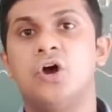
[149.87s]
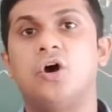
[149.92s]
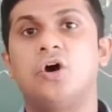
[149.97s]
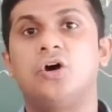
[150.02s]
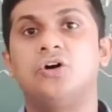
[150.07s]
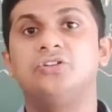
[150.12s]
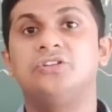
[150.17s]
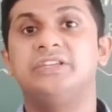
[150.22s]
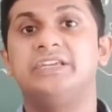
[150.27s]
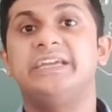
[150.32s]

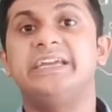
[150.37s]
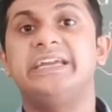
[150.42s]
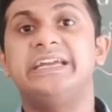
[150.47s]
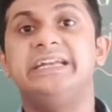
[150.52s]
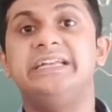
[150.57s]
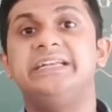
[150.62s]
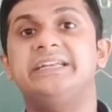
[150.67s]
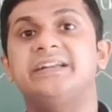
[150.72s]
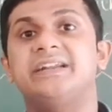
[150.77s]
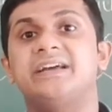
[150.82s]
on the
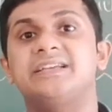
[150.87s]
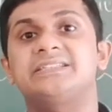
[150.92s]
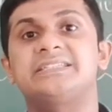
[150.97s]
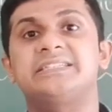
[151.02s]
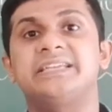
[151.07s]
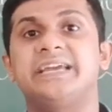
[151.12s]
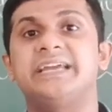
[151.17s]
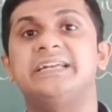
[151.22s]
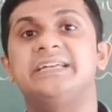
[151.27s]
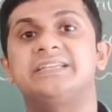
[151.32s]

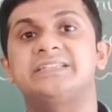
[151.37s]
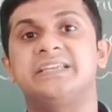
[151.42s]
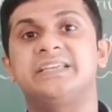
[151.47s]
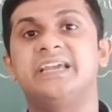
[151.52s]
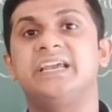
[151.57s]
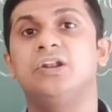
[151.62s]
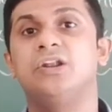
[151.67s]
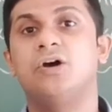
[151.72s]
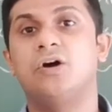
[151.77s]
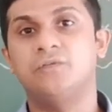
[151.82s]
intra-state
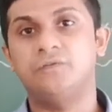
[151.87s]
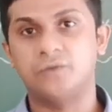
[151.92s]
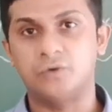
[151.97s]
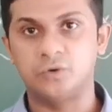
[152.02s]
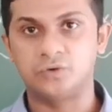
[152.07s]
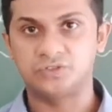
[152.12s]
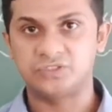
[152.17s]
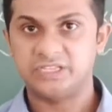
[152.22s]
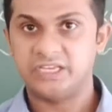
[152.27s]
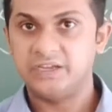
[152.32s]
sale of goods.